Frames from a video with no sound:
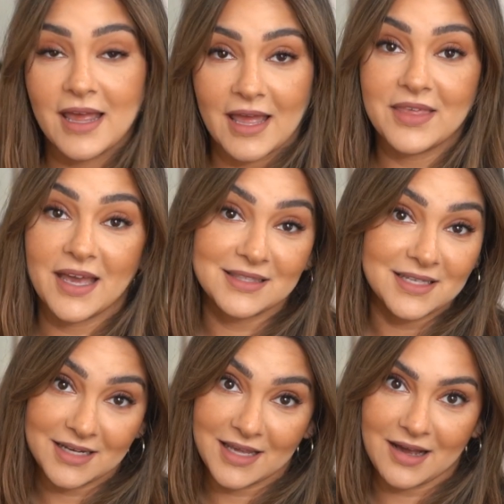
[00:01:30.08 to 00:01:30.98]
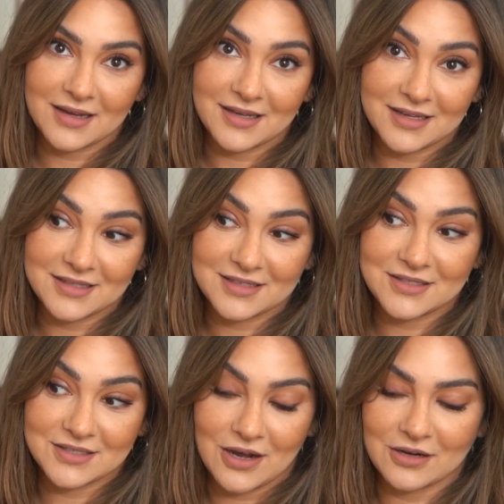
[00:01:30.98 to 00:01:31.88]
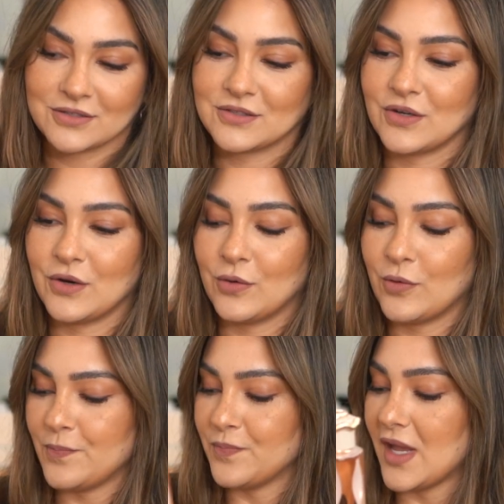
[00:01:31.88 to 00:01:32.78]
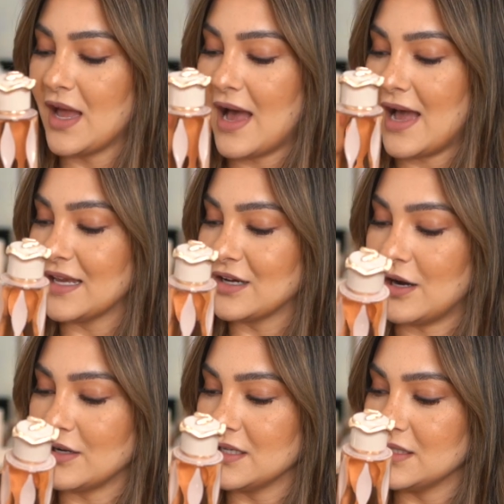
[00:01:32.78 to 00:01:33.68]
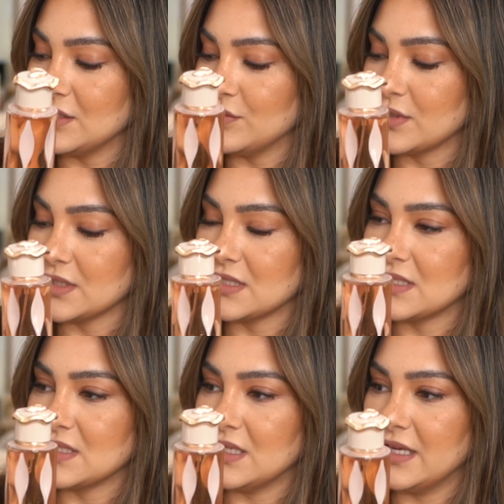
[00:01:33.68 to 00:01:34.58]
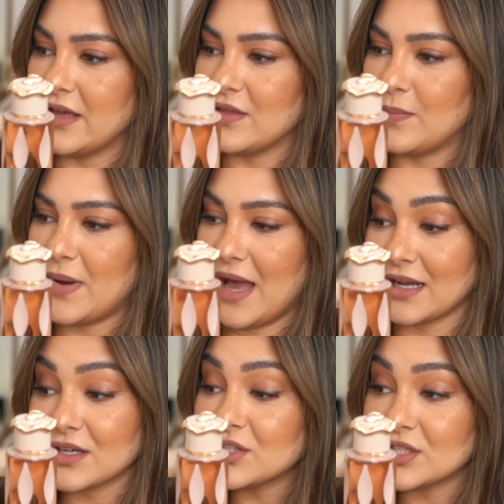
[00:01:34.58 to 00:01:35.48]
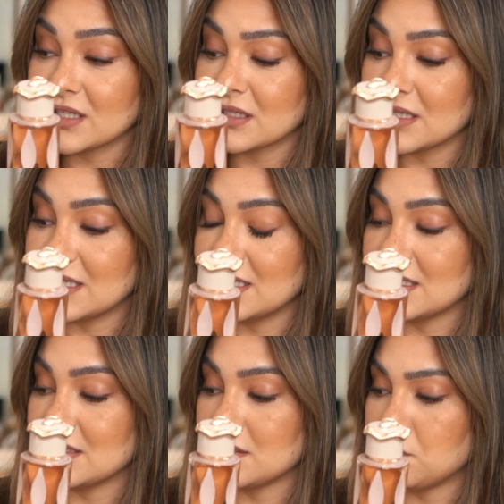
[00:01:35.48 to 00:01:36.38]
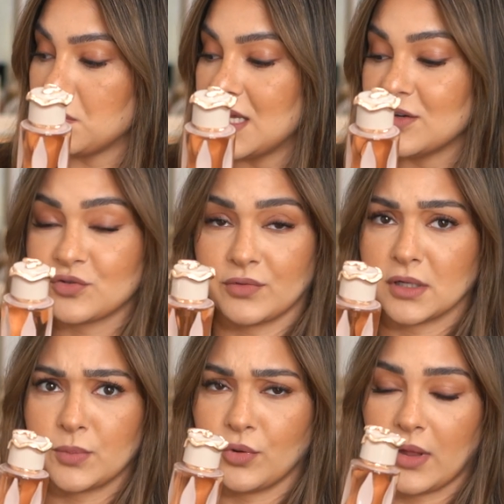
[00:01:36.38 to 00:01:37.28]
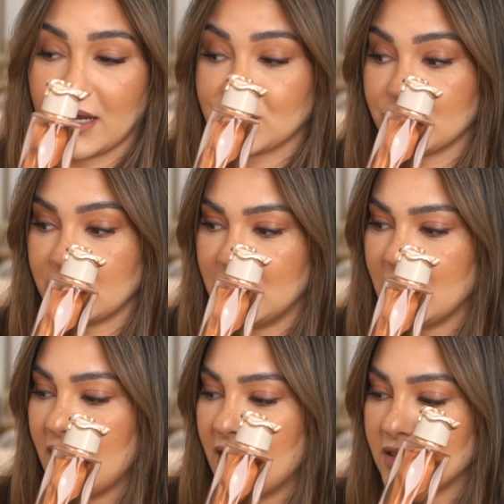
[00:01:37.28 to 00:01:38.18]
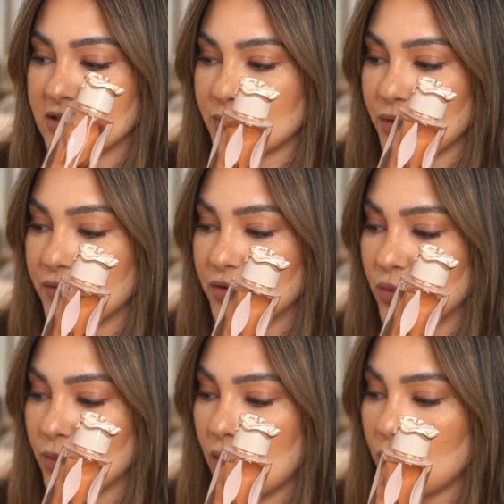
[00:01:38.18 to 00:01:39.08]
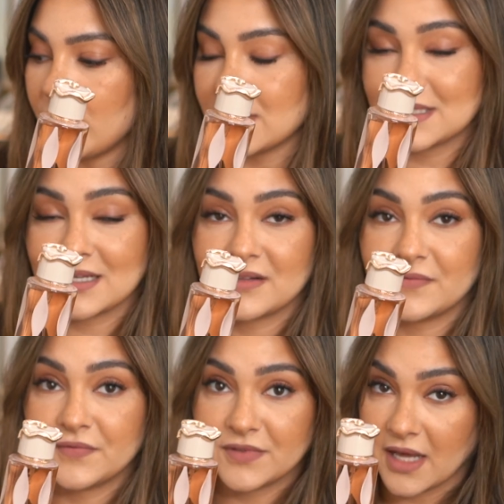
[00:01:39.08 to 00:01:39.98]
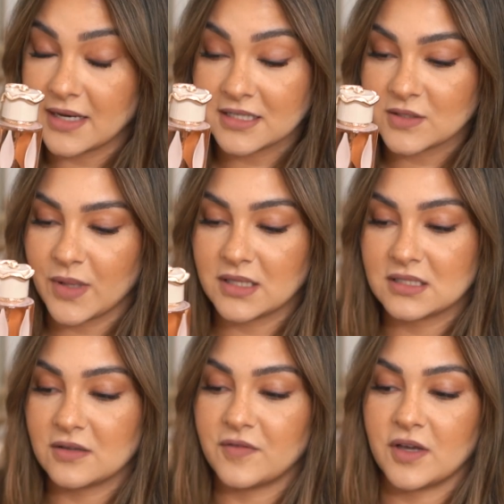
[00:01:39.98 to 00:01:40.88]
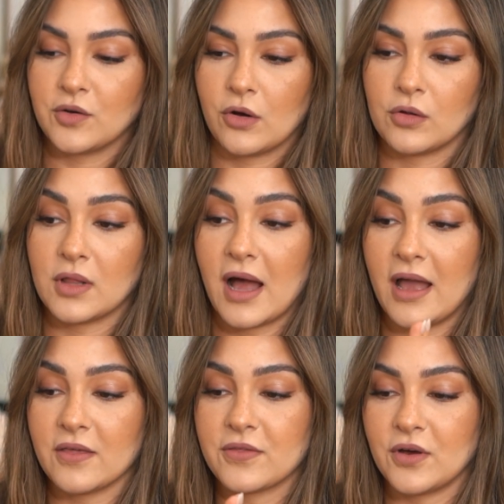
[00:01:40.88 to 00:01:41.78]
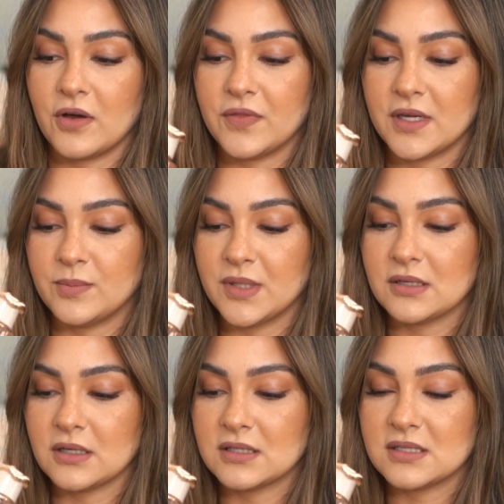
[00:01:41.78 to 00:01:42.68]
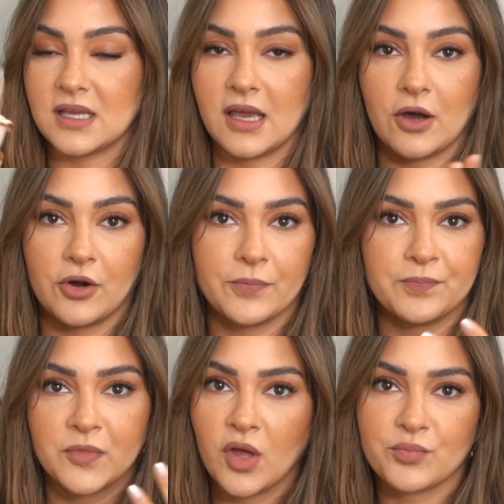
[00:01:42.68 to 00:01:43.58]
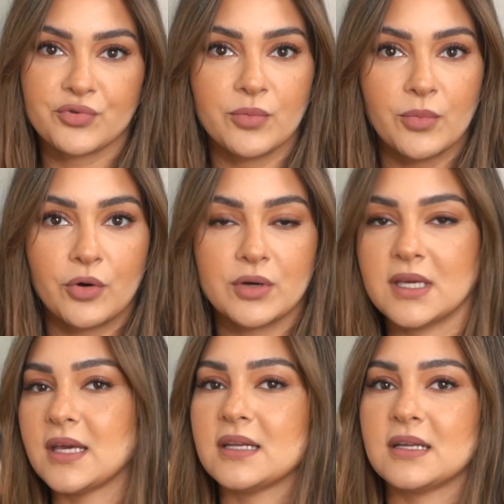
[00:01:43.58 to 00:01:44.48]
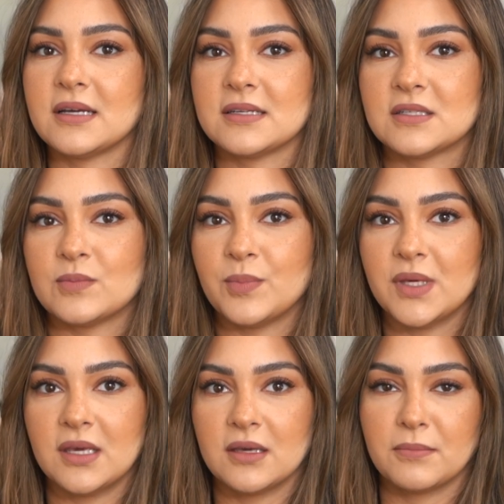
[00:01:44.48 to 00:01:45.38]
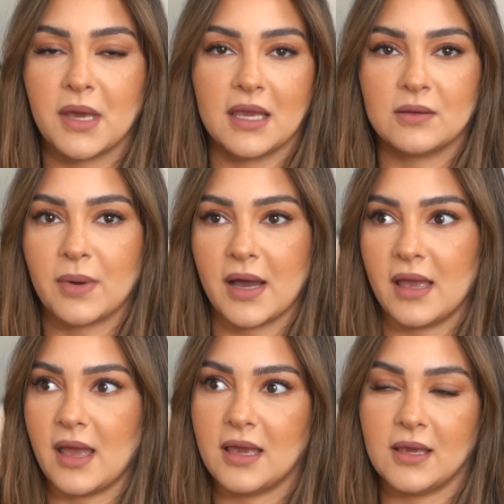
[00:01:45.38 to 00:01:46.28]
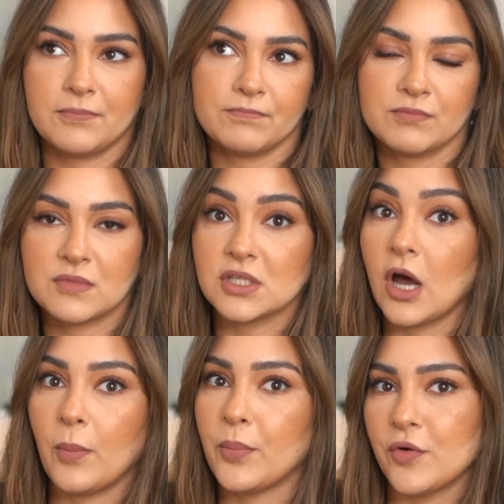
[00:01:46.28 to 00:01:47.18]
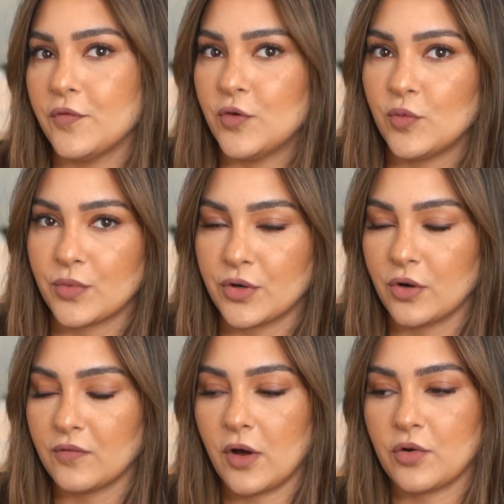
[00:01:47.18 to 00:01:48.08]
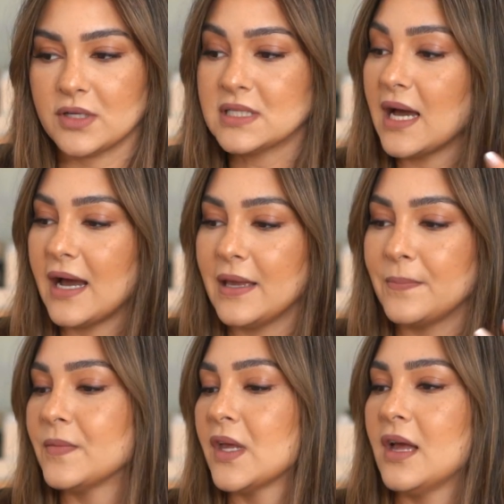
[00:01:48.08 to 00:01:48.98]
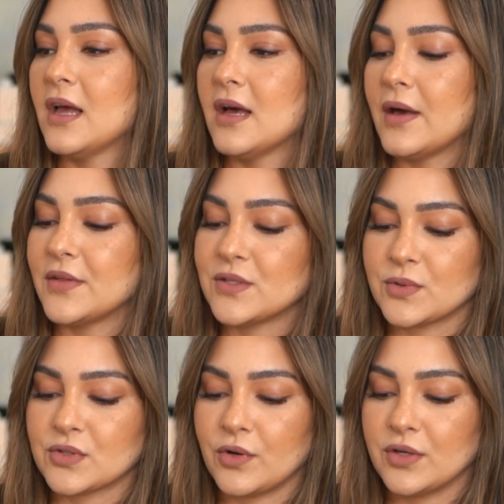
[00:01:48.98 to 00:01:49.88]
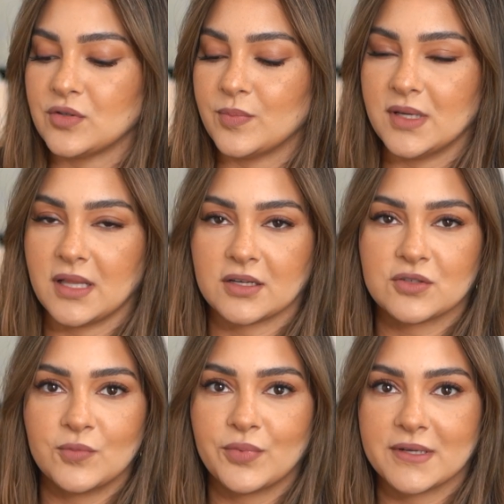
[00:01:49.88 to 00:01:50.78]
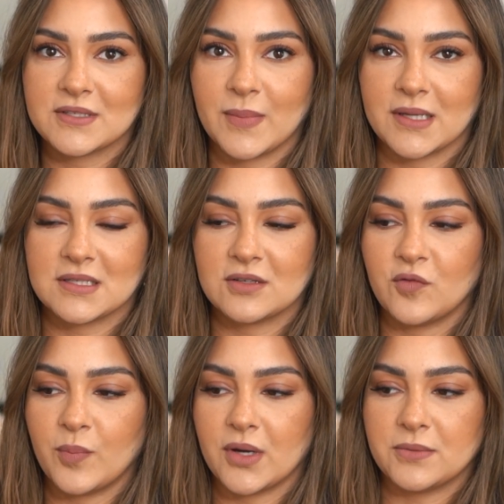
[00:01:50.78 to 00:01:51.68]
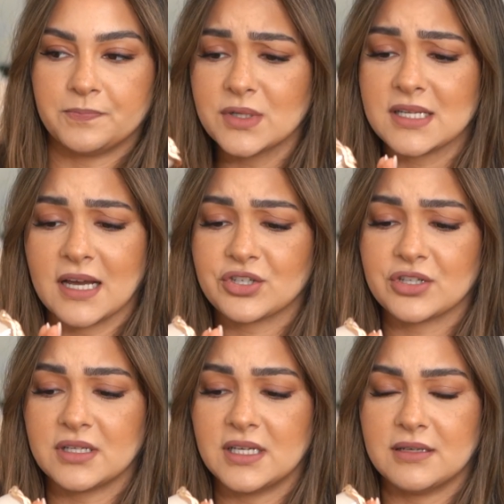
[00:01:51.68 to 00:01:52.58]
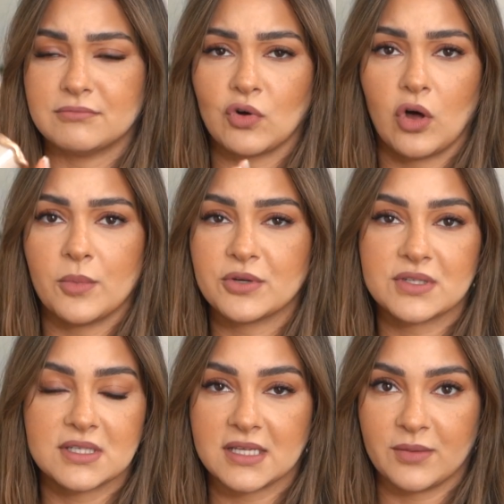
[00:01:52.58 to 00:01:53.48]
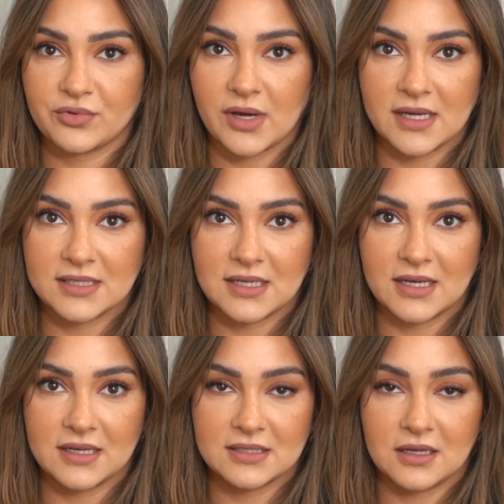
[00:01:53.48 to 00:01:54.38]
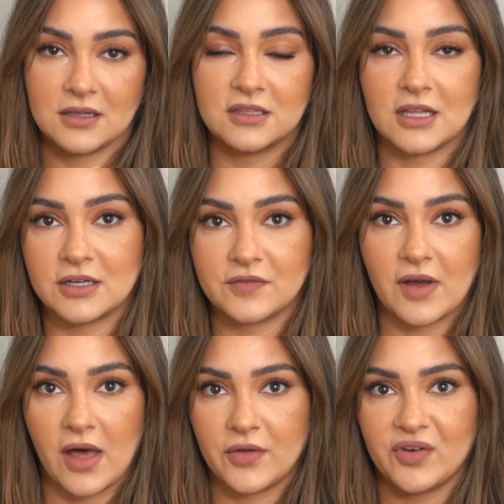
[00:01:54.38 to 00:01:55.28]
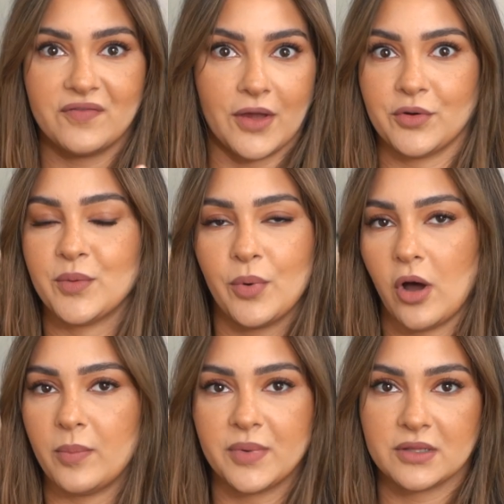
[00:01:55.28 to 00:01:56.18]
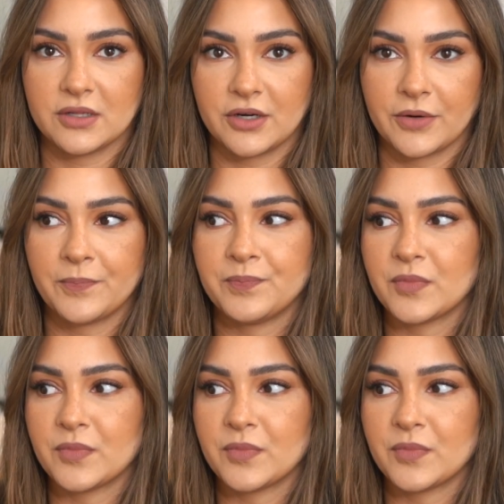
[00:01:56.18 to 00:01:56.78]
and they had Teriaq in stock. So I got it, and you can see the packaging is incredible actually. This perfume was not expensive at all. I thought that because they are promoting it as being made by a top perfumer of our time, this was going to be like super expensive, but was actually almost the same price as a lot of other very popular